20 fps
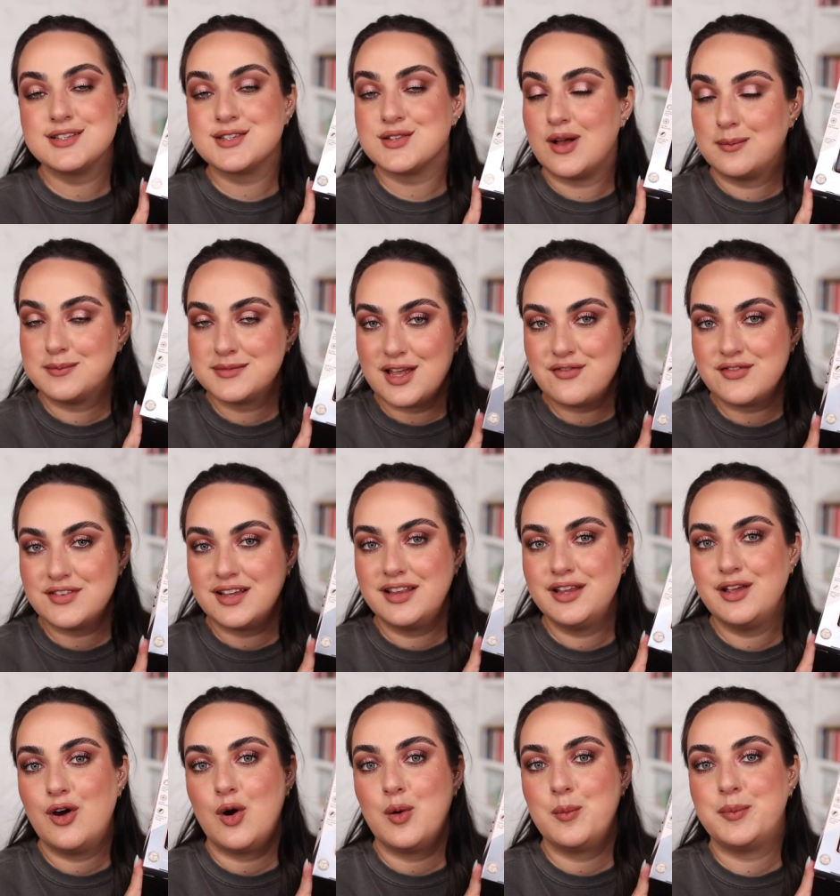So I'm
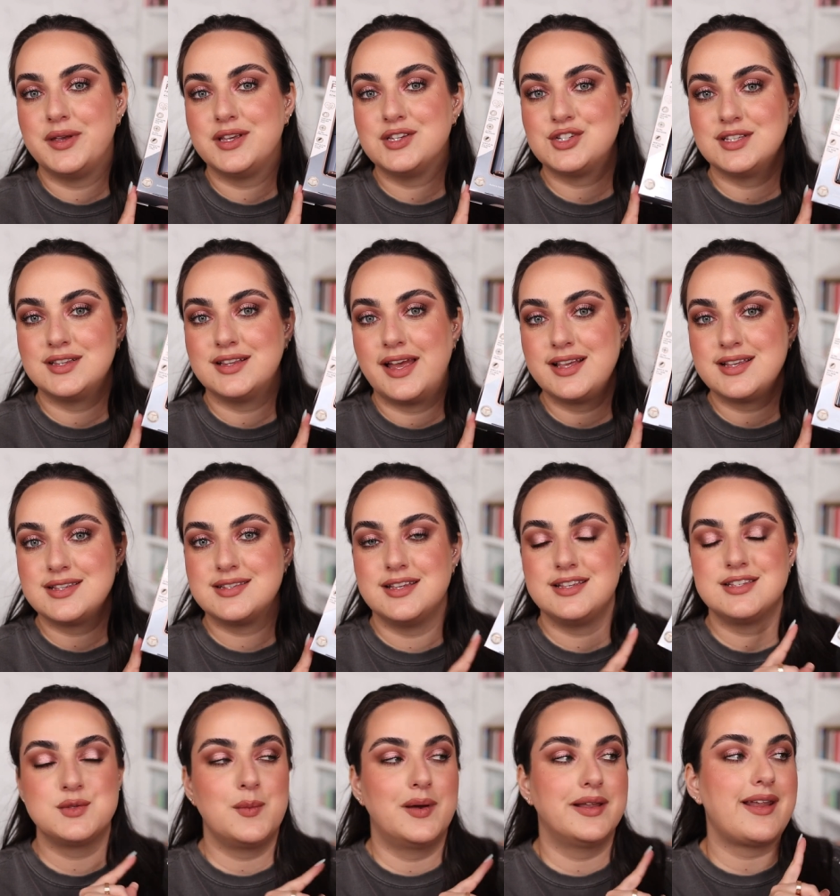definitely hoping she likes
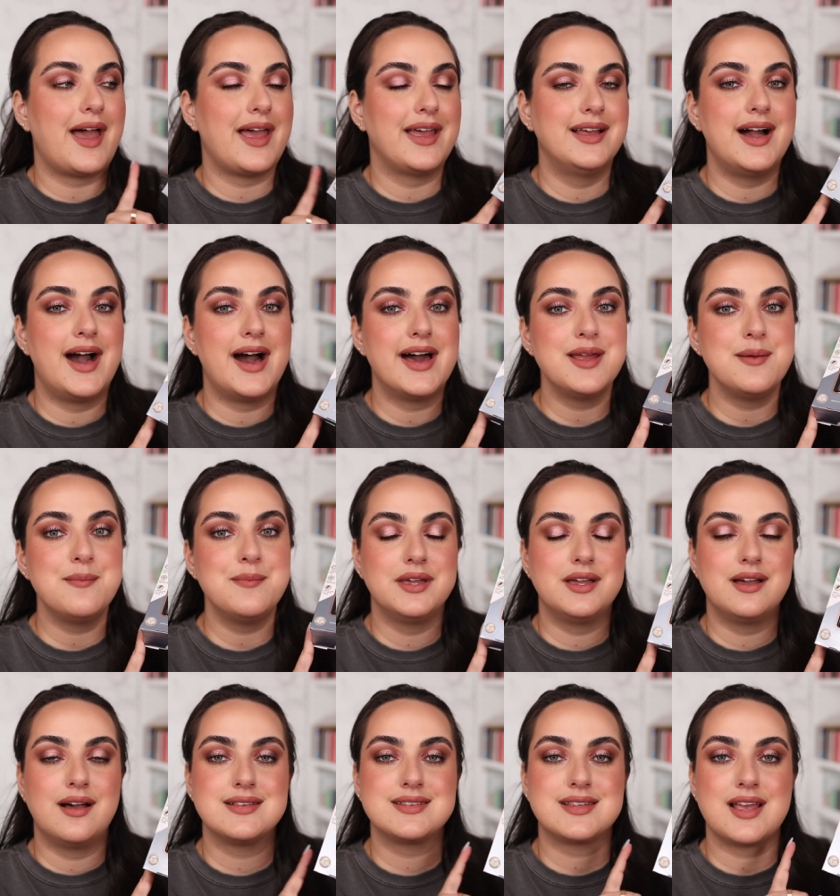this one. I got it
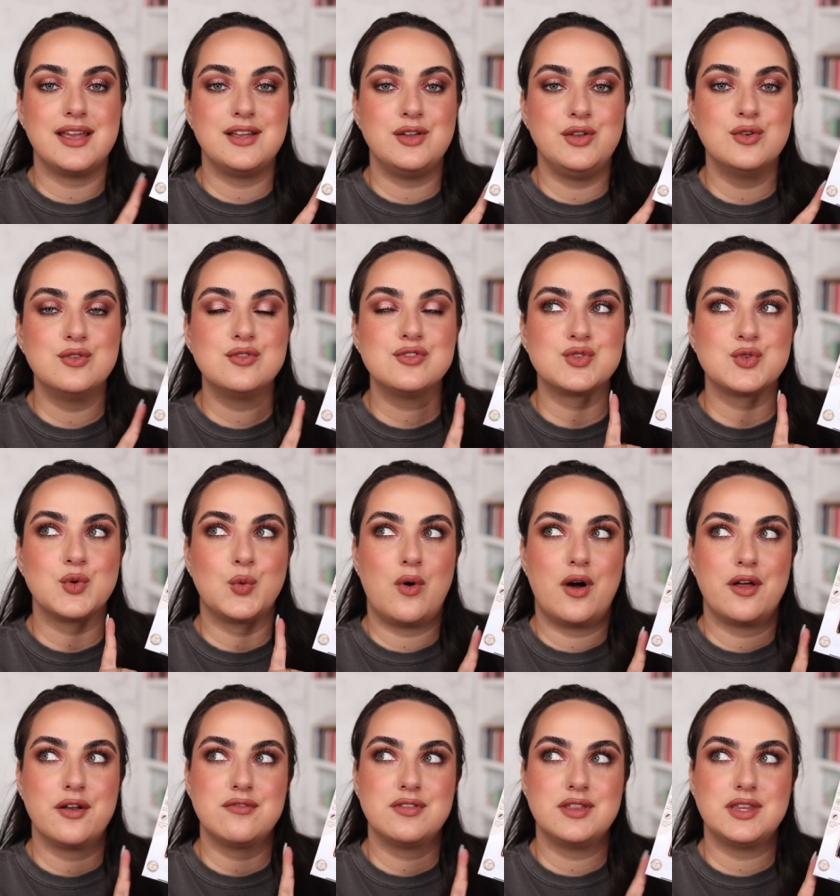because I used
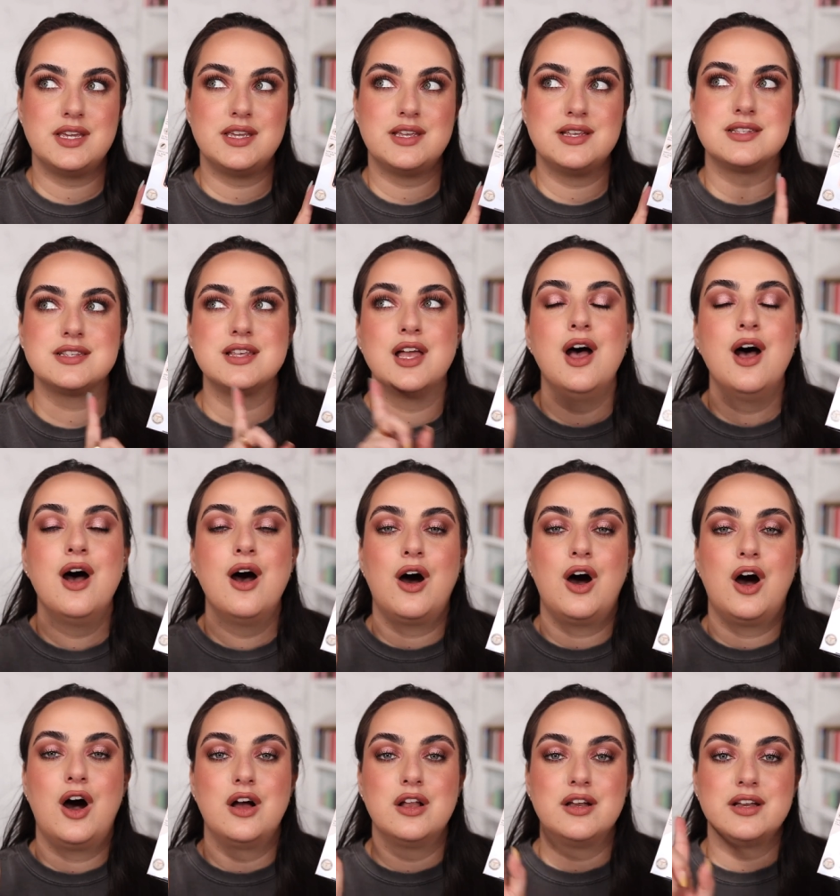one of these
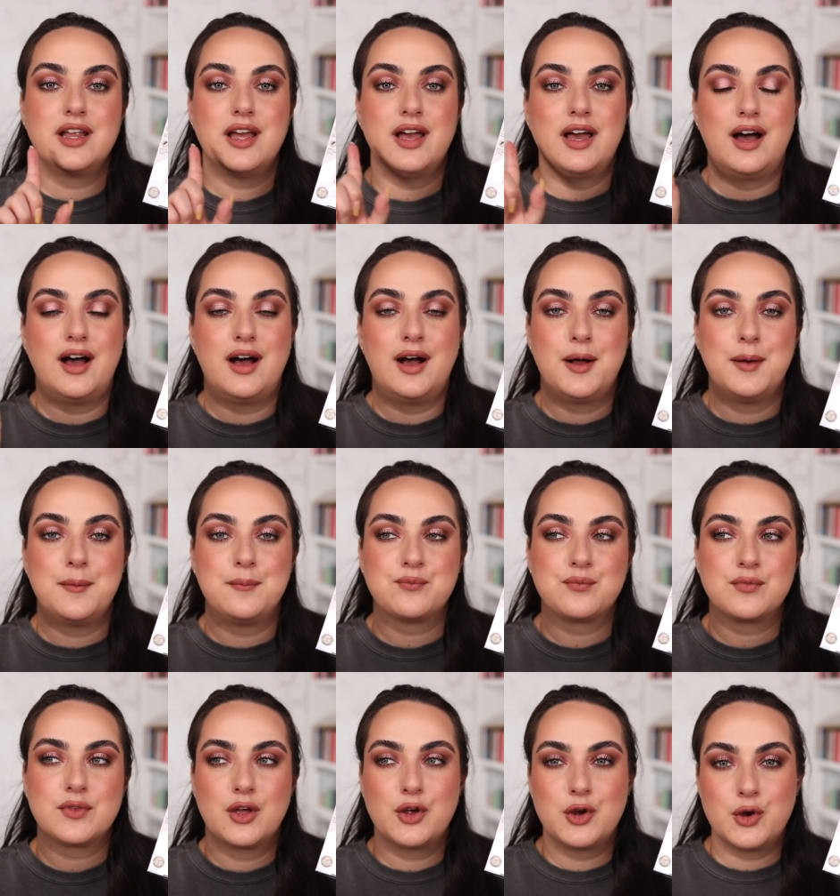on um,
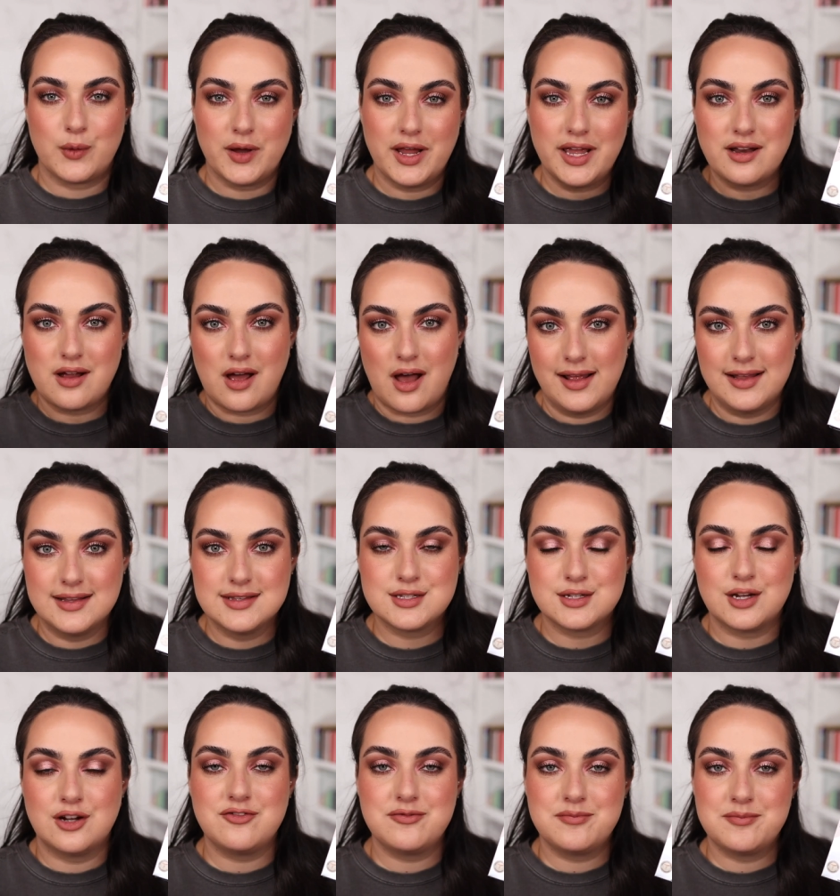great aunt
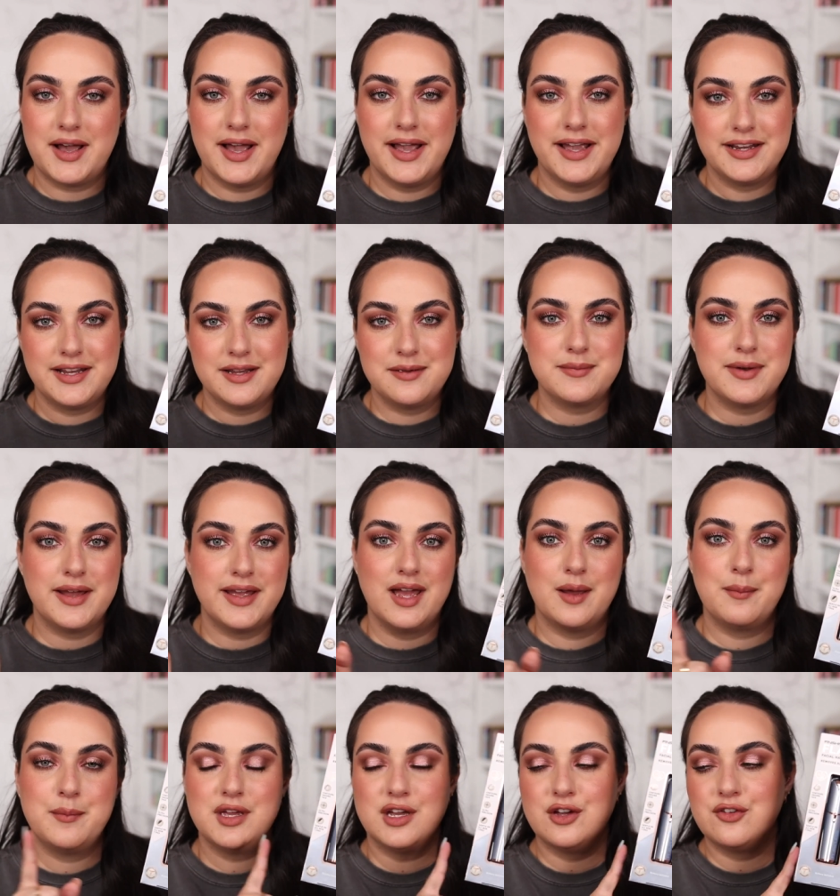of mine in
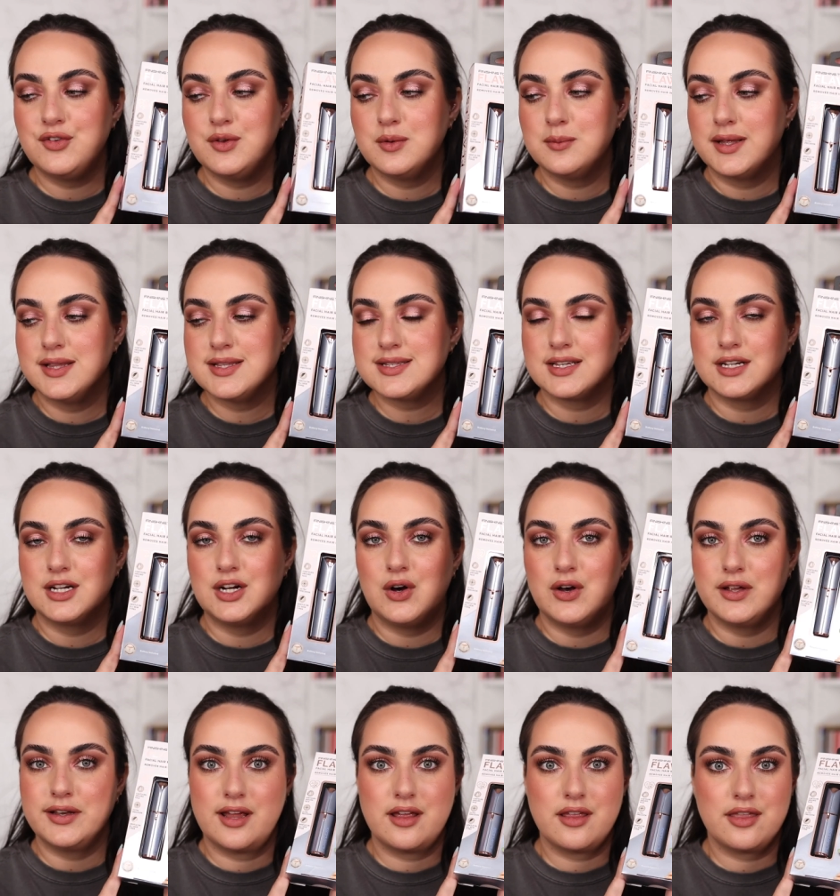Miami a few months ago
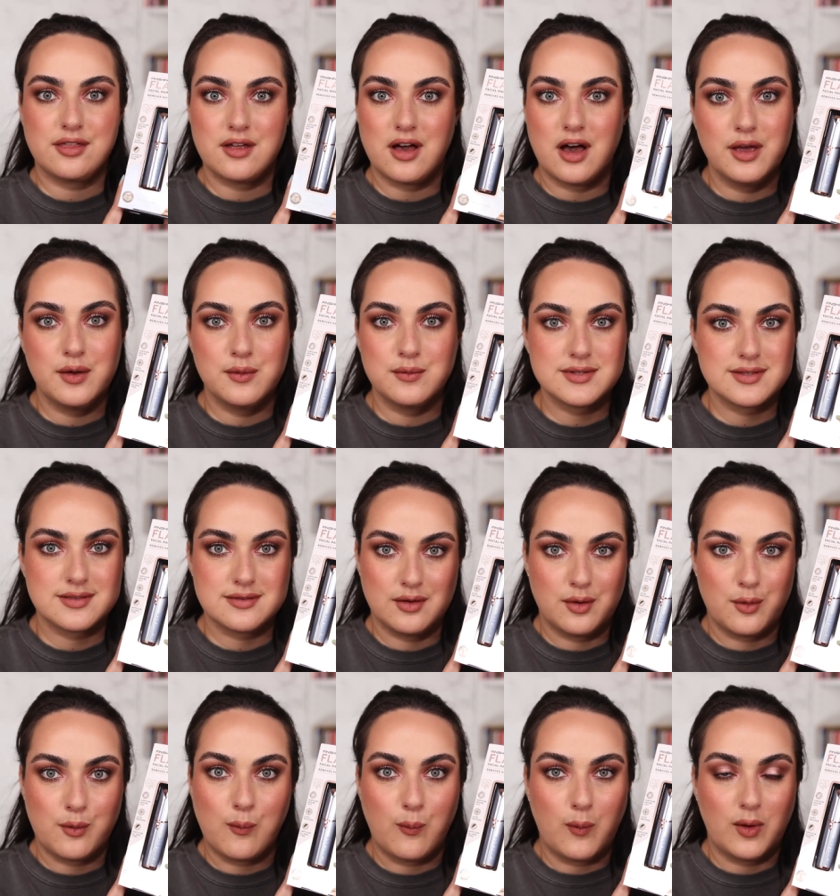and I thought it was
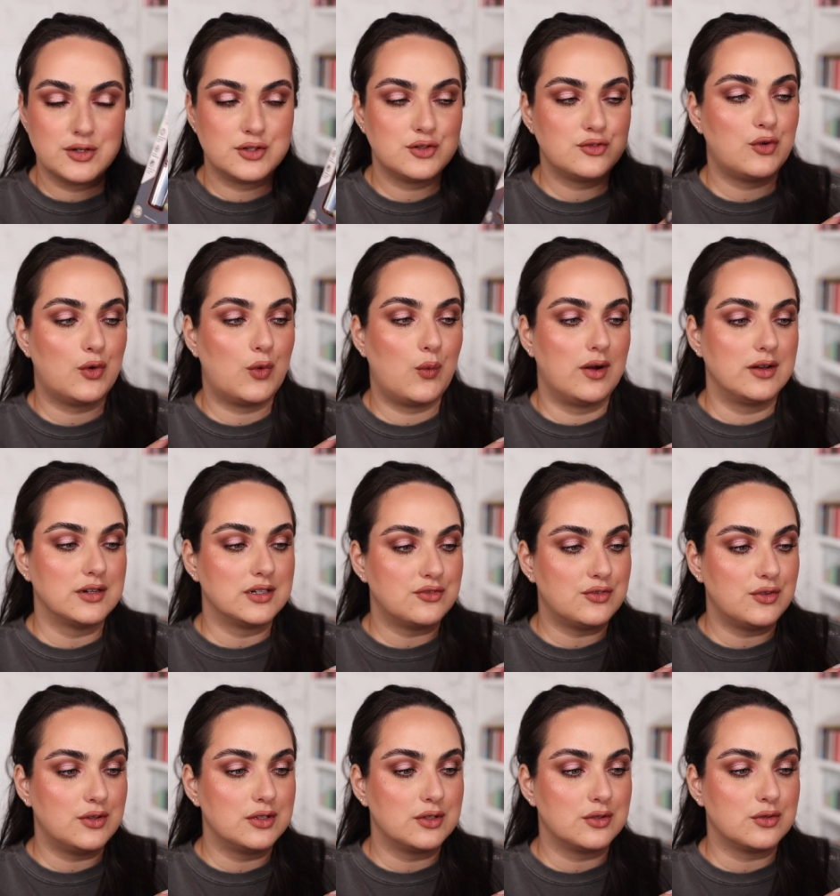a wonderful,
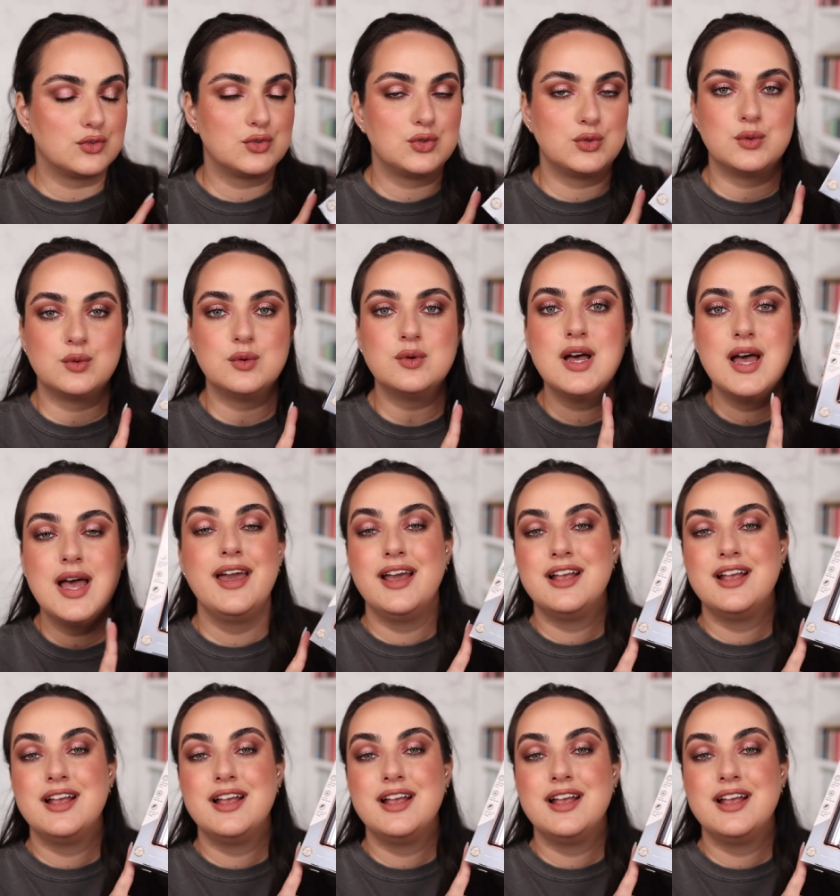wonderful little tool.